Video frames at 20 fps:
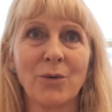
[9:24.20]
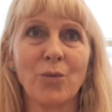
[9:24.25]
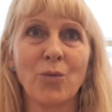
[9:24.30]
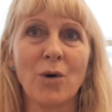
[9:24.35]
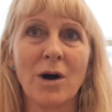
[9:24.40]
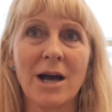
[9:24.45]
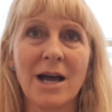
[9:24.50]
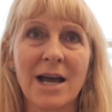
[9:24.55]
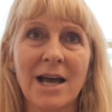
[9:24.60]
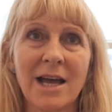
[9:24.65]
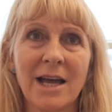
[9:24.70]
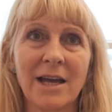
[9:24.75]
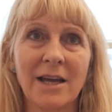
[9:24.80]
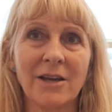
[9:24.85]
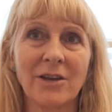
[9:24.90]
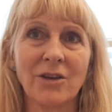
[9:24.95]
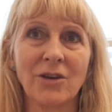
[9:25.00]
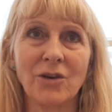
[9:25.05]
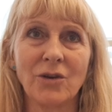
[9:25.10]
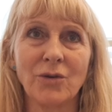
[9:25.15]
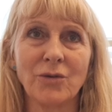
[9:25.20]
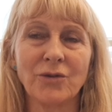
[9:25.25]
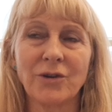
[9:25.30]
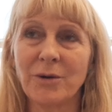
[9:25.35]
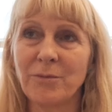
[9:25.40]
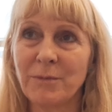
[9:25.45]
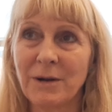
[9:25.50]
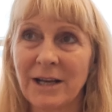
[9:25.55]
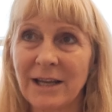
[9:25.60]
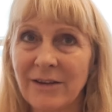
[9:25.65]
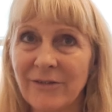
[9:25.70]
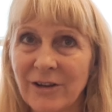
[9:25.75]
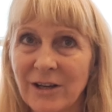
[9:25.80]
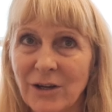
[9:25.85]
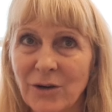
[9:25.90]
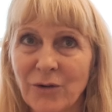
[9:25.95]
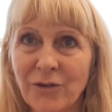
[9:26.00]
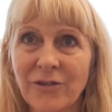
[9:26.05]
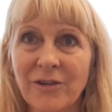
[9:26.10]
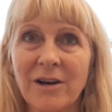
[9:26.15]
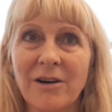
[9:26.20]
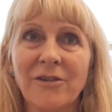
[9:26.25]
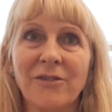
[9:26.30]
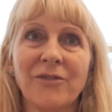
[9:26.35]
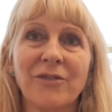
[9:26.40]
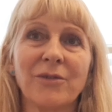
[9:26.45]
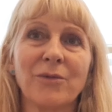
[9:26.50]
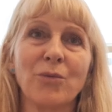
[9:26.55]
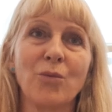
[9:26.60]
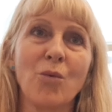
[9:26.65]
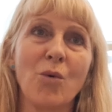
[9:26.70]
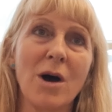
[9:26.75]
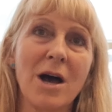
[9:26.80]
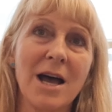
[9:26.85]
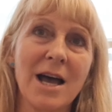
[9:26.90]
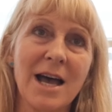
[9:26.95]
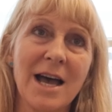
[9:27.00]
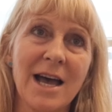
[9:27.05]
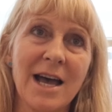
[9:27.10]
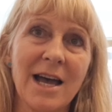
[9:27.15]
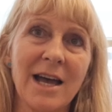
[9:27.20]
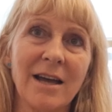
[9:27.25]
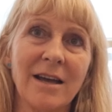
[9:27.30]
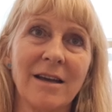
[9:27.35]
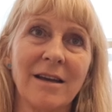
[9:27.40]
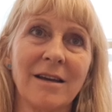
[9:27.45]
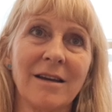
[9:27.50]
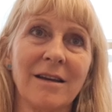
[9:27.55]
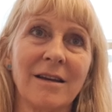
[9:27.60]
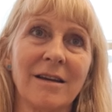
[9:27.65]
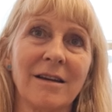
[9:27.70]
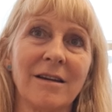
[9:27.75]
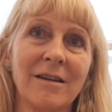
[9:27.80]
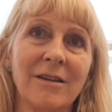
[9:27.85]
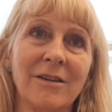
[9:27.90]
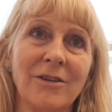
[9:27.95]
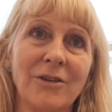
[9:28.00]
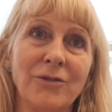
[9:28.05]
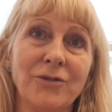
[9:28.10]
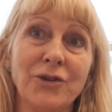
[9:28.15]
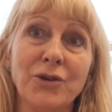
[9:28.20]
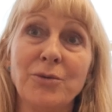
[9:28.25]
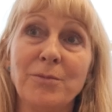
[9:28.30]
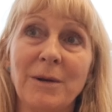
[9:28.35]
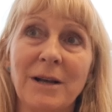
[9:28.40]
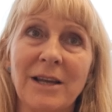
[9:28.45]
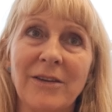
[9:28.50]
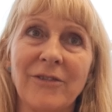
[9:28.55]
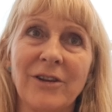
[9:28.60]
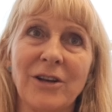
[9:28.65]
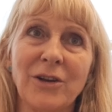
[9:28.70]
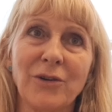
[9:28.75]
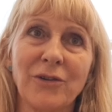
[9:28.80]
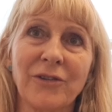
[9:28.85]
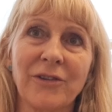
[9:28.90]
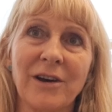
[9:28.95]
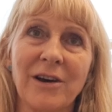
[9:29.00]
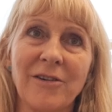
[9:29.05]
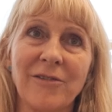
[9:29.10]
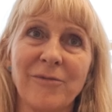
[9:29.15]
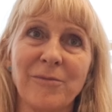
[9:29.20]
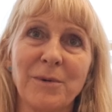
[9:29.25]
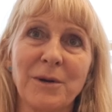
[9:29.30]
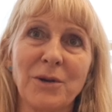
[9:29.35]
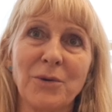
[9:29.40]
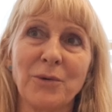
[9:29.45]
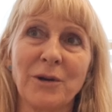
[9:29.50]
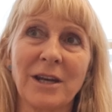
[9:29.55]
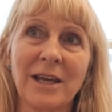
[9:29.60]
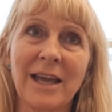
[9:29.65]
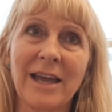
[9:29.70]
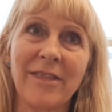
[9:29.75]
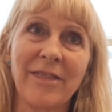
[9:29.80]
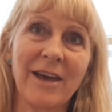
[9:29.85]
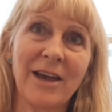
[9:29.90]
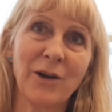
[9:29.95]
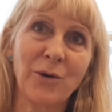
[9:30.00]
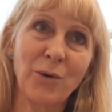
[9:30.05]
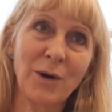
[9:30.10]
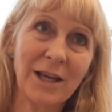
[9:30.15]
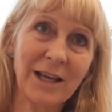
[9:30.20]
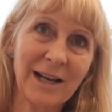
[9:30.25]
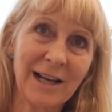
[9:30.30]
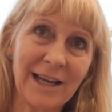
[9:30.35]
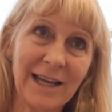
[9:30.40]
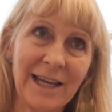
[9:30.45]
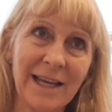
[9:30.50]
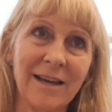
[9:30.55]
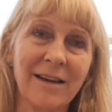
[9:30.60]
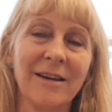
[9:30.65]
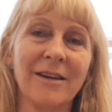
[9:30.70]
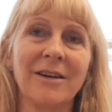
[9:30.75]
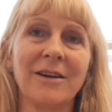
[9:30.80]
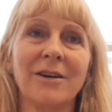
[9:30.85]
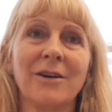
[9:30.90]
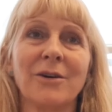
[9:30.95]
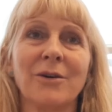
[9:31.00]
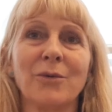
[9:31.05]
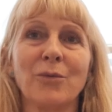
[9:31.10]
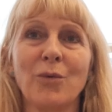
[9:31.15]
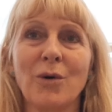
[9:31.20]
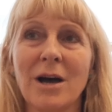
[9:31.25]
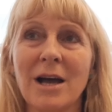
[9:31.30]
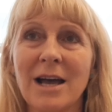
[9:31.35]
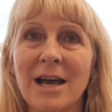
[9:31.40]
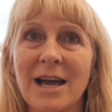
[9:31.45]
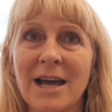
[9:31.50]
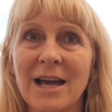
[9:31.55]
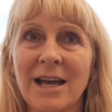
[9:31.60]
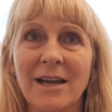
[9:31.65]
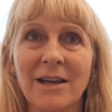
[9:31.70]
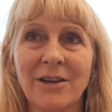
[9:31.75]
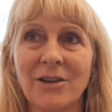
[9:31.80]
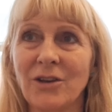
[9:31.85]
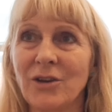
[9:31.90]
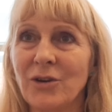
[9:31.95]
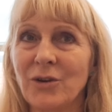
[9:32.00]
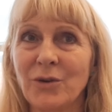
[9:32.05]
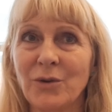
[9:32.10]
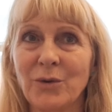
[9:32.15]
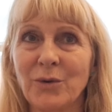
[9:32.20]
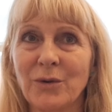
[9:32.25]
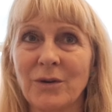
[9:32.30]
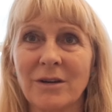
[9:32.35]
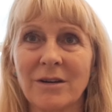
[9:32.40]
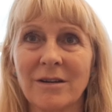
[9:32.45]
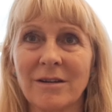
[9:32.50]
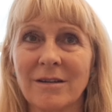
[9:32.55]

where you don't believe in yourself, where you do believe in yourself but you want to get there quickly, where you